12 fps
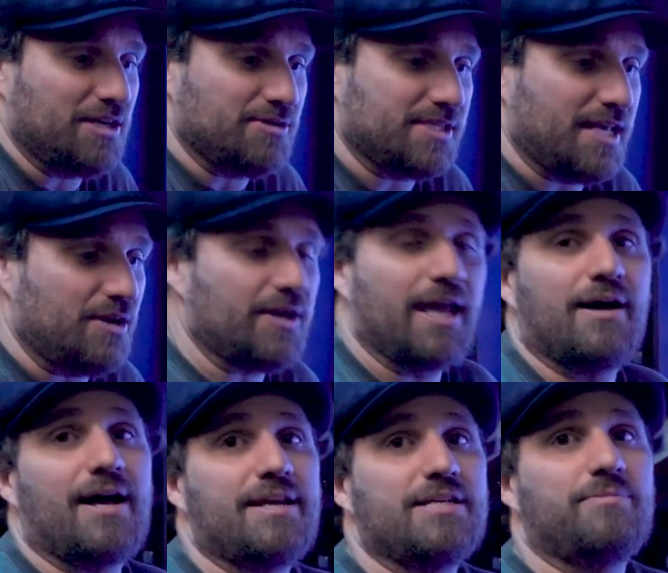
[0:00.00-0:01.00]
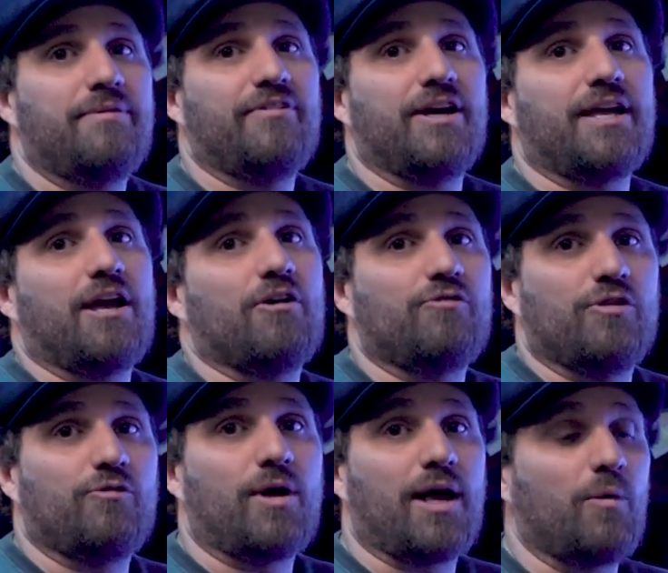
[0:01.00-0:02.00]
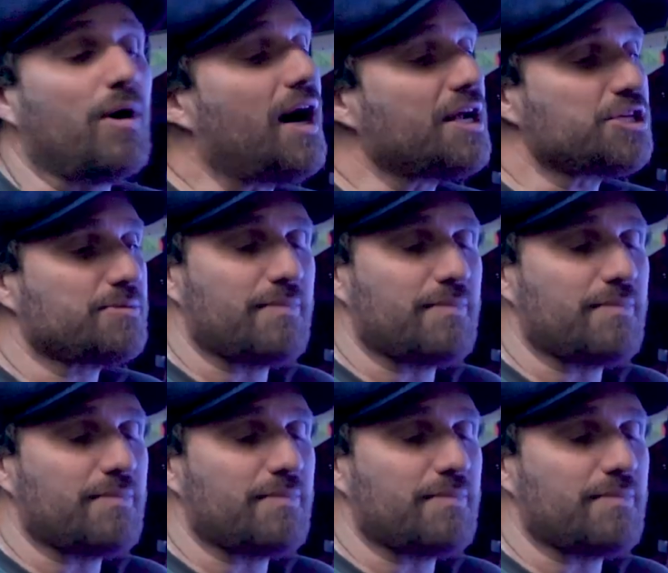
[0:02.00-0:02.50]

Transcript: said, okay, I need to be very careful of what I watch,